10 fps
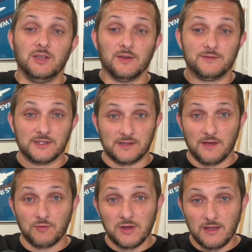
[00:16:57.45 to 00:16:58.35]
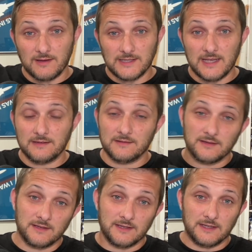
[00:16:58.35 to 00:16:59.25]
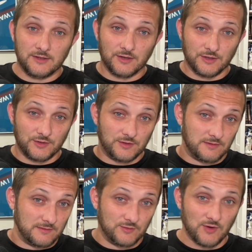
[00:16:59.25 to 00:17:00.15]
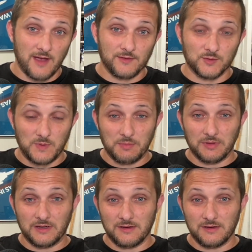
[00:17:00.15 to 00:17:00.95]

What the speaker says: you have discovery content. You're going to drive those people into